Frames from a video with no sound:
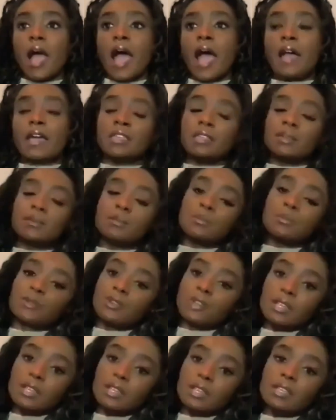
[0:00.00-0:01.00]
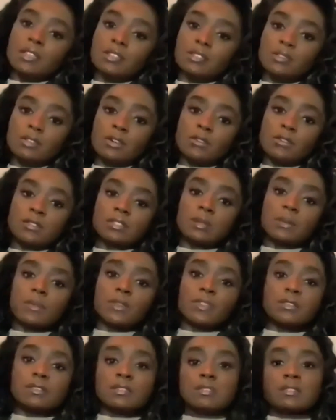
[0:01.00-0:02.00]
I can bring, you know, some
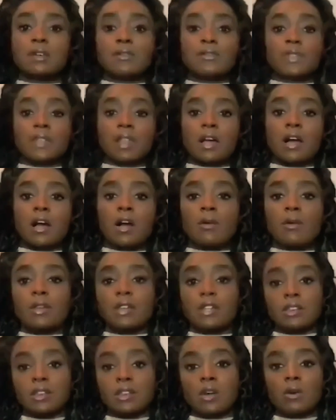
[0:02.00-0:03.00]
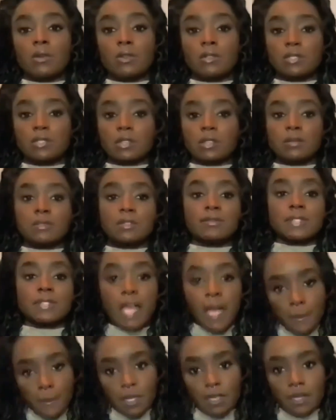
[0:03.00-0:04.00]
of the stuff that I already know in terms of
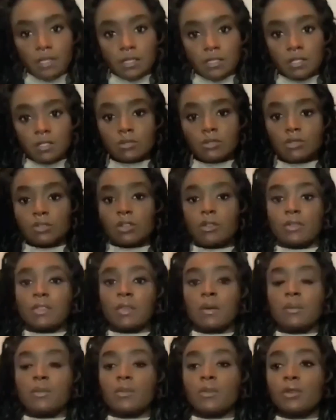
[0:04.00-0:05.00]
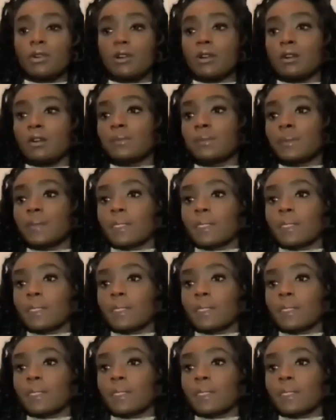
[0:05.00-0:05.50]
tapping into, you know, that more,